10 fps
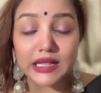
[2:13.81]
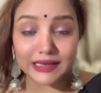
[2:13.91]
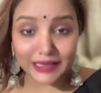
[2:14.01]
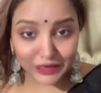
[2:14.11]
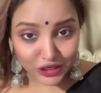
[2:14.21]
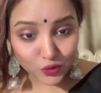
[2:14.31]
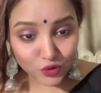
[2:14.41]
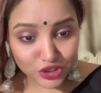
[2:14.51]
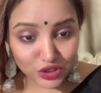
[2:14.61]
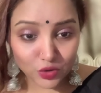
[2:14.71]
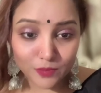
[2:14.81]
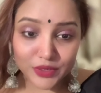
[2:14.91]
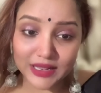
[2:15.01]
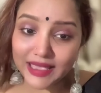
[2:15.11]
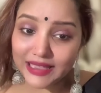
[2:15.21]
like YouTube,
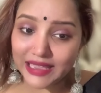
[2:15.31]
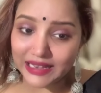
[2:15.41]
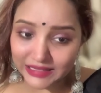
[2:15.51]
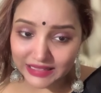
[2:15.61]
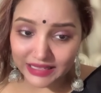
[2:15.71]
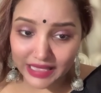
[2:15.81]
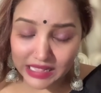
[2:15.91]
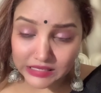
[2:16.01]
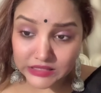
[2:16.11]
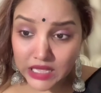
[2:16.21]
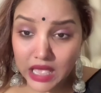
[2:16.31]
like anything else,